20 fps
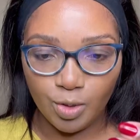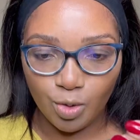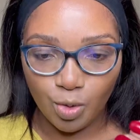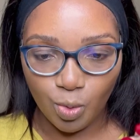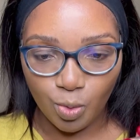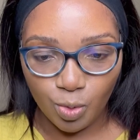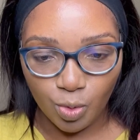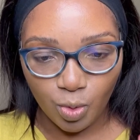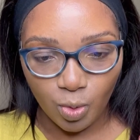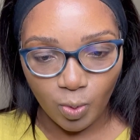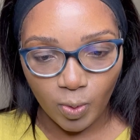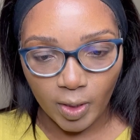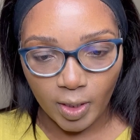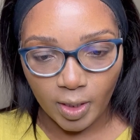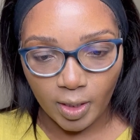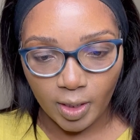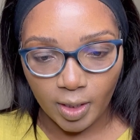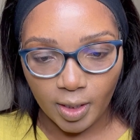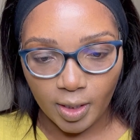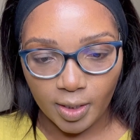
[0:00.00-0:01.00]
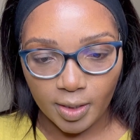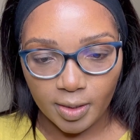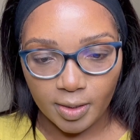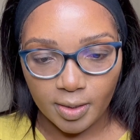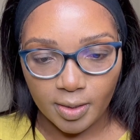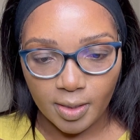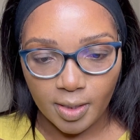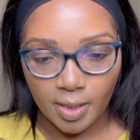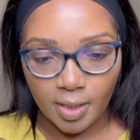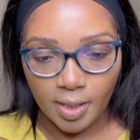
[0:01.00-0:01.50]
don't know what it
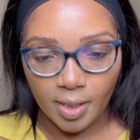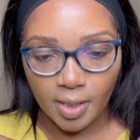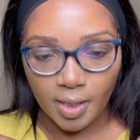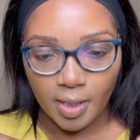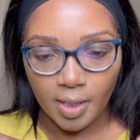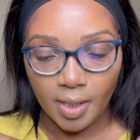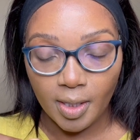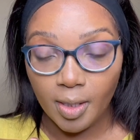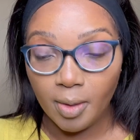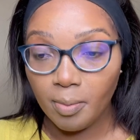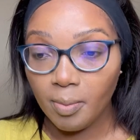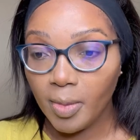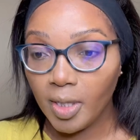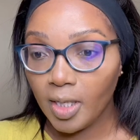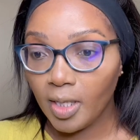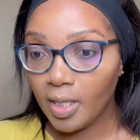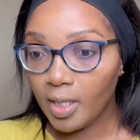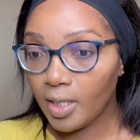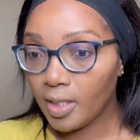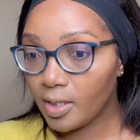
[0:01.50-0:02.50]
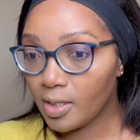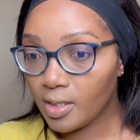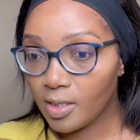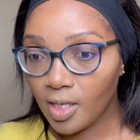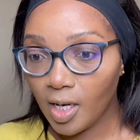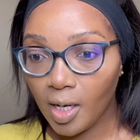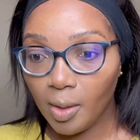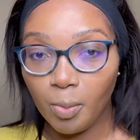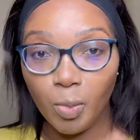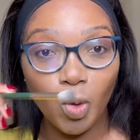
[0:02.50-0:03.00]
is, but
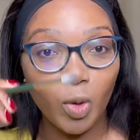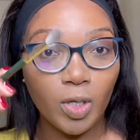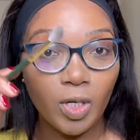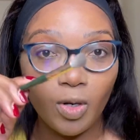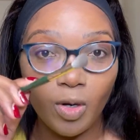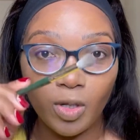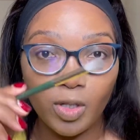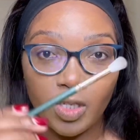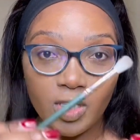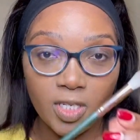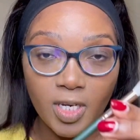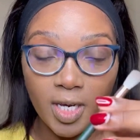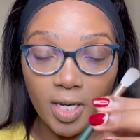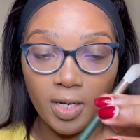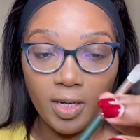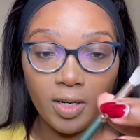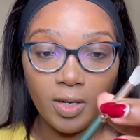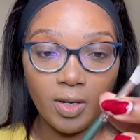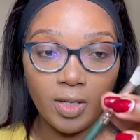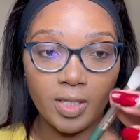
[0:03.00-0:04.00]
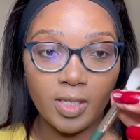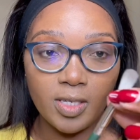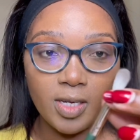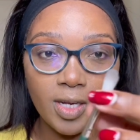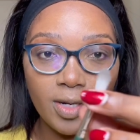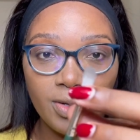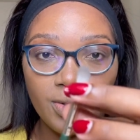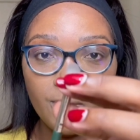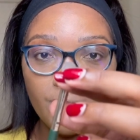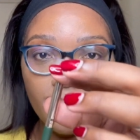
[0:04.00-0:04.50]
I bought it on Take-A-Lot. I
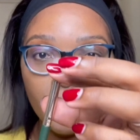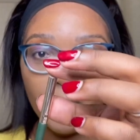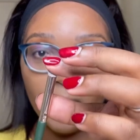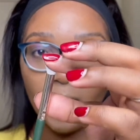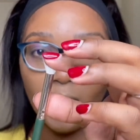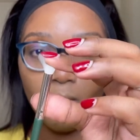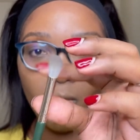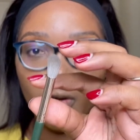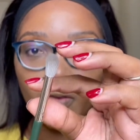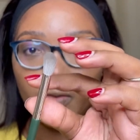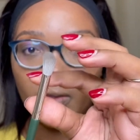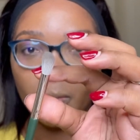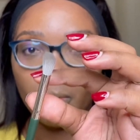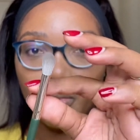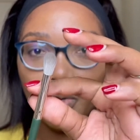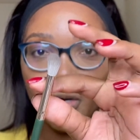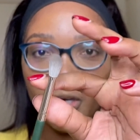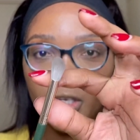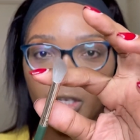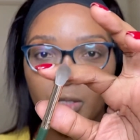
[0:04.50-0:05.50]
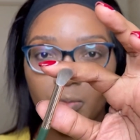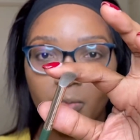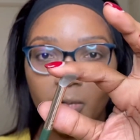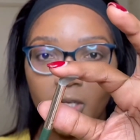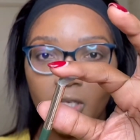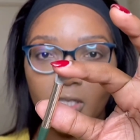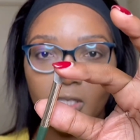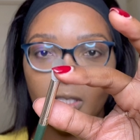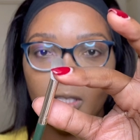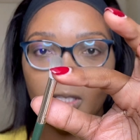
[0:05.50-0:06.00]
don't know the name of the brush, but
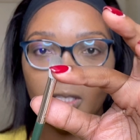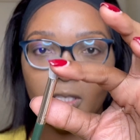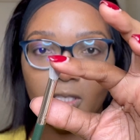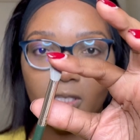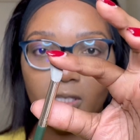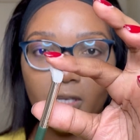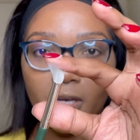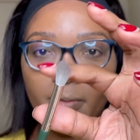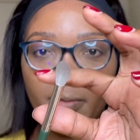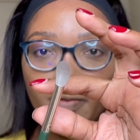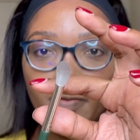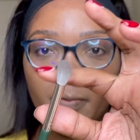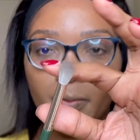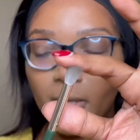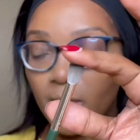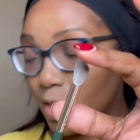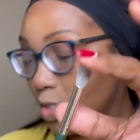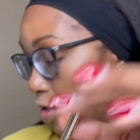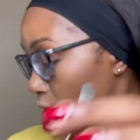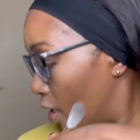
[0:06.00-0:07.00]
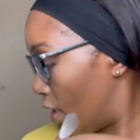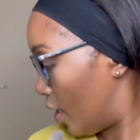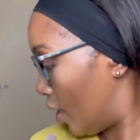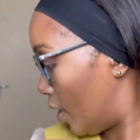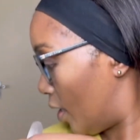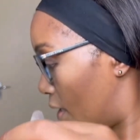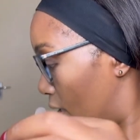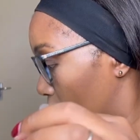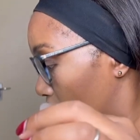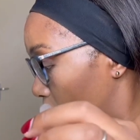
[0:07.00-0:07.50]
it's this type of brush
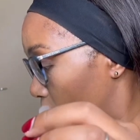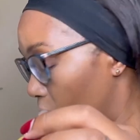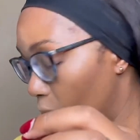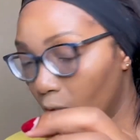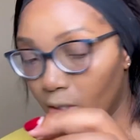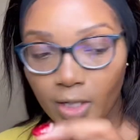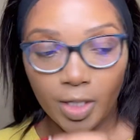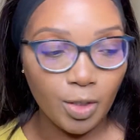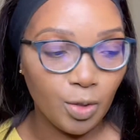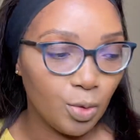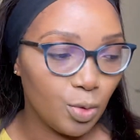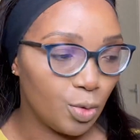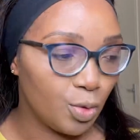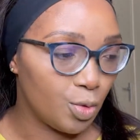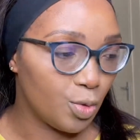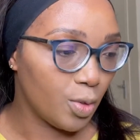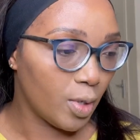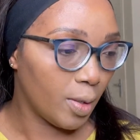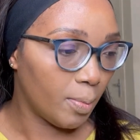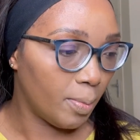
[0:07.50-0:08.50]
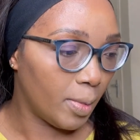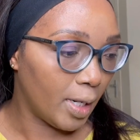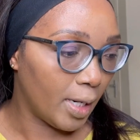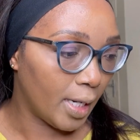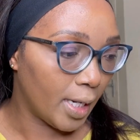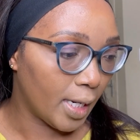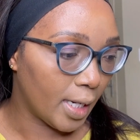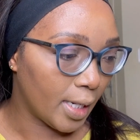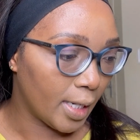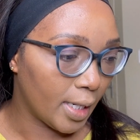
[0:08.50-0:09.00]
that I'm gonna use to
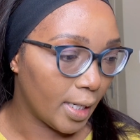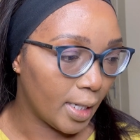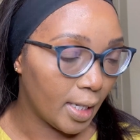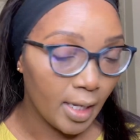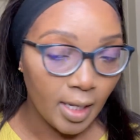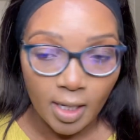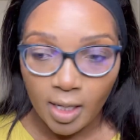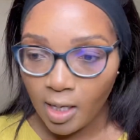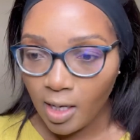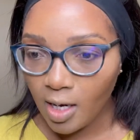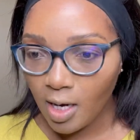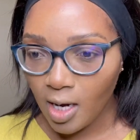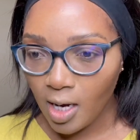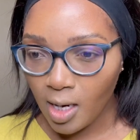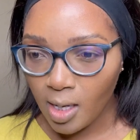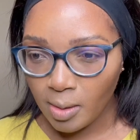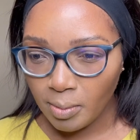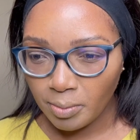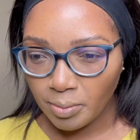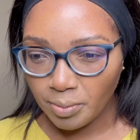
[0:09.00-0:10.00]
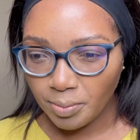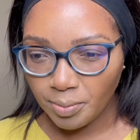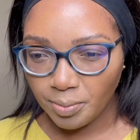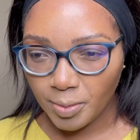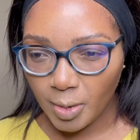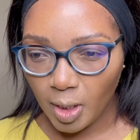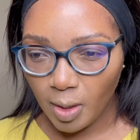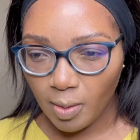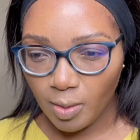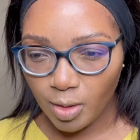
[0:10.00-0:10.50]
apply.
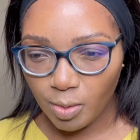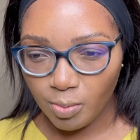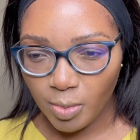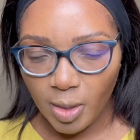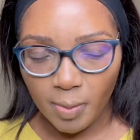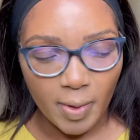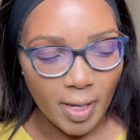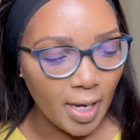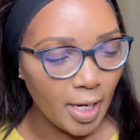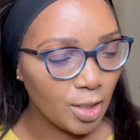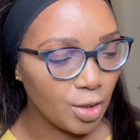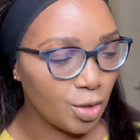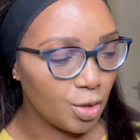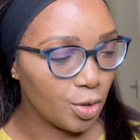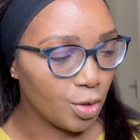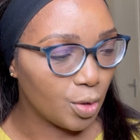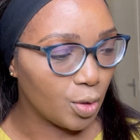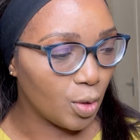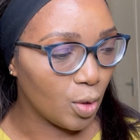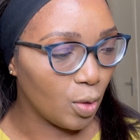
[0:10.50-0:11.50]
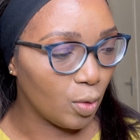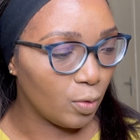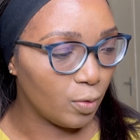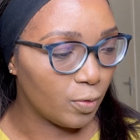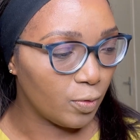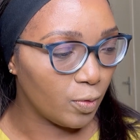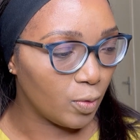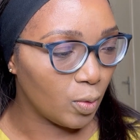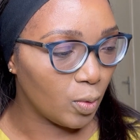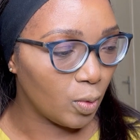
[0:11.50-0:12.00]
Maybe I should go
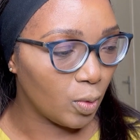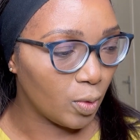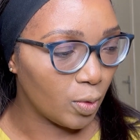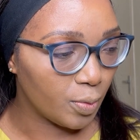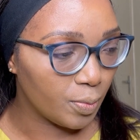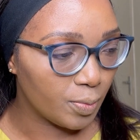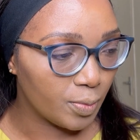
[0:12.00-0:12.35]
for,